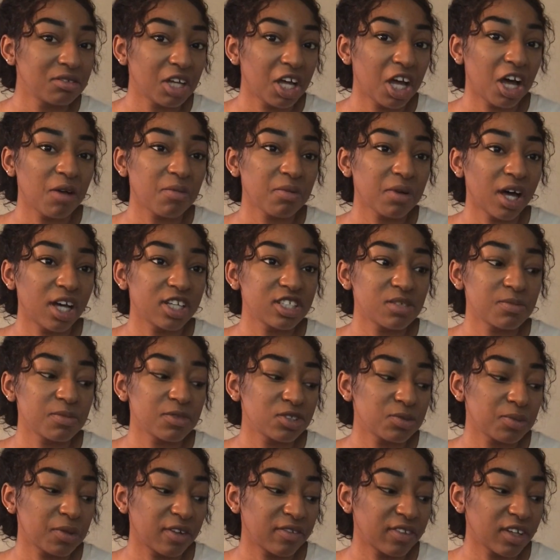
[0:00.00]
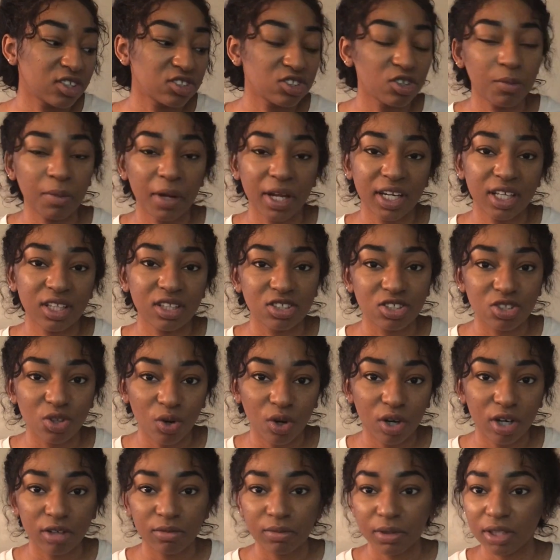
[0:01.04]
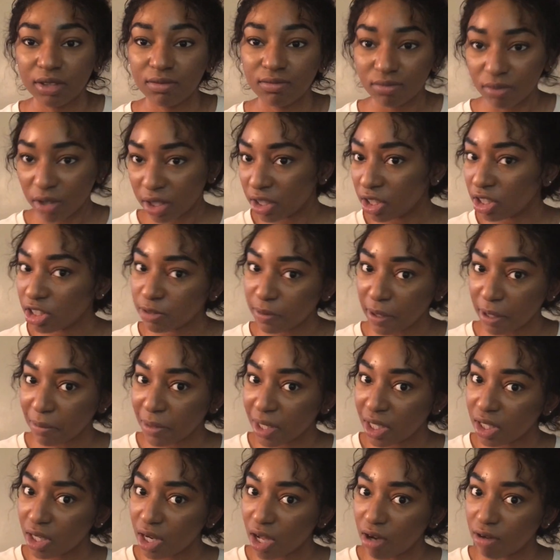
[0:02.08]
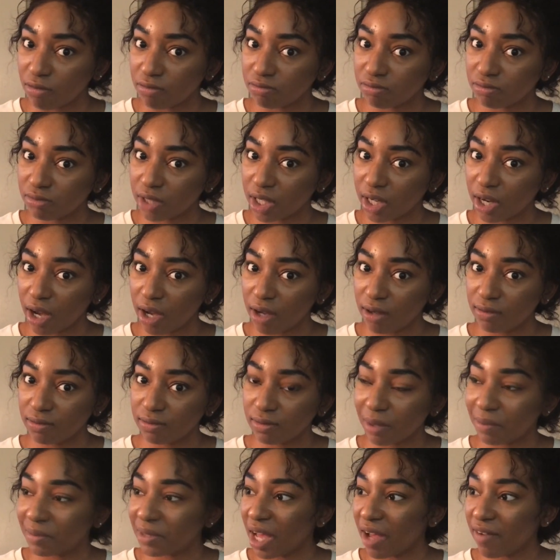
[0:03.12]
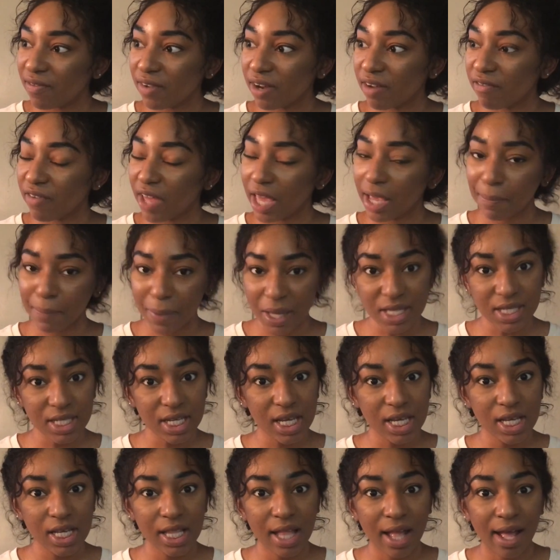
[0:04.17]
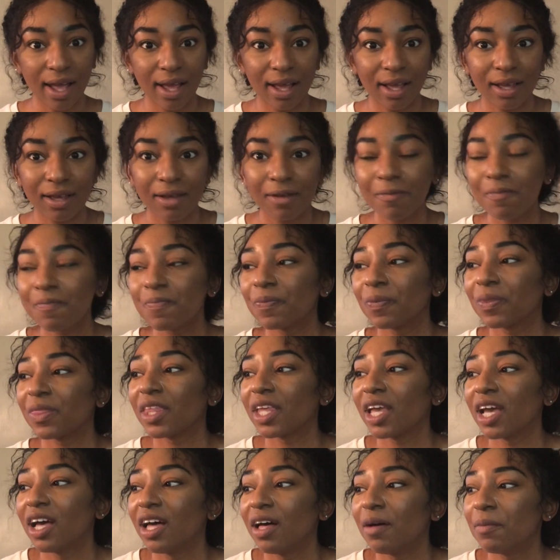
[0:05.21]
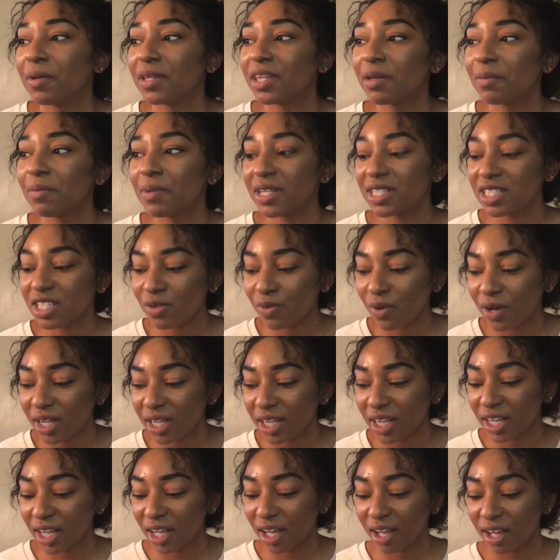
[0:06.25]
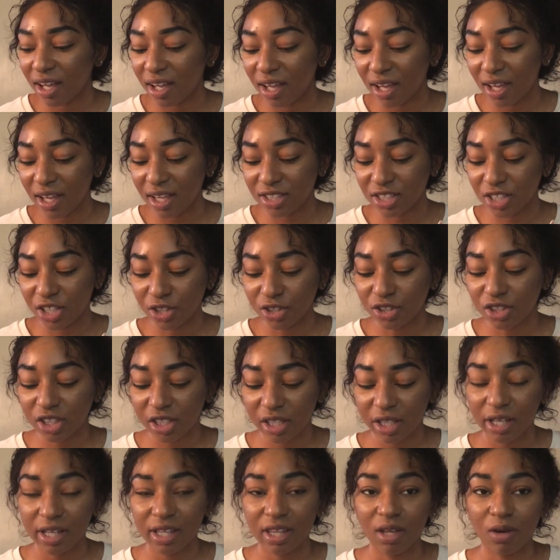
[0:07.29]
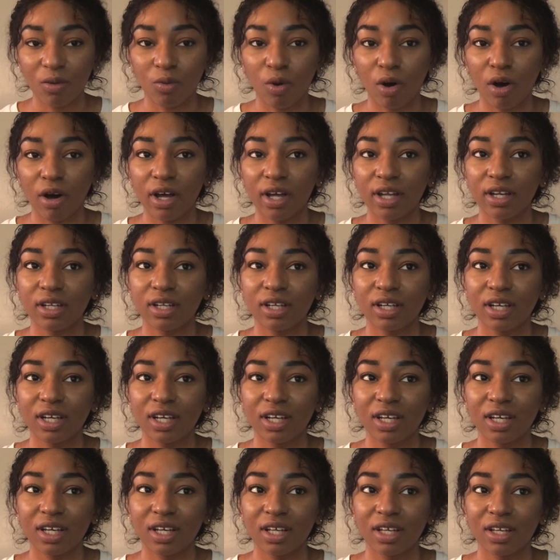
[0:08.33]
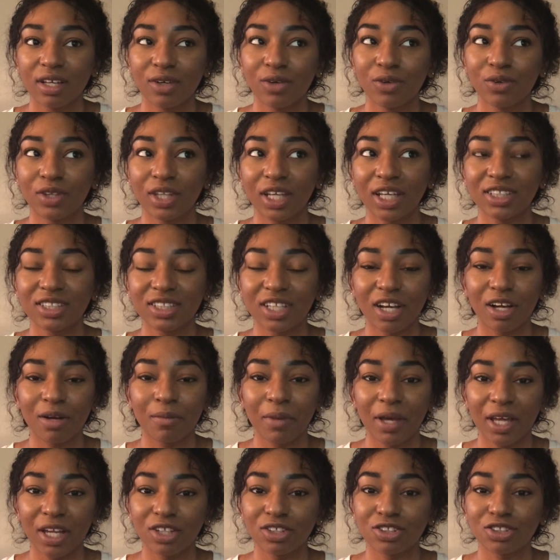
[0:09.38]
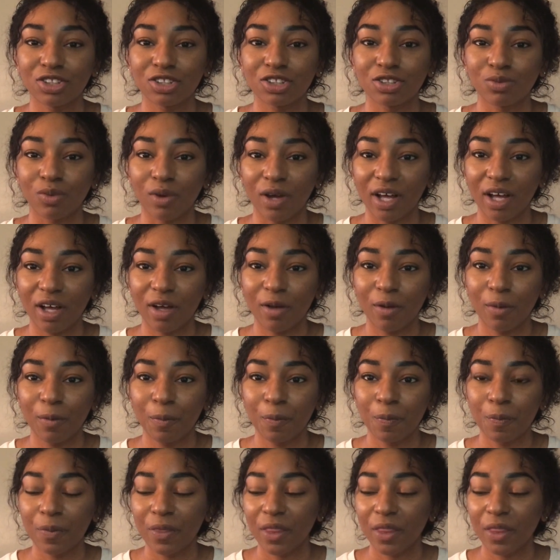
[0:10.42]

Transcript: help customers, but if there's nobody in the store, what do you expect me to do, you know? I'm not gonna fake busy, like, but the busy one is usually the one who thinks they're a manager as well,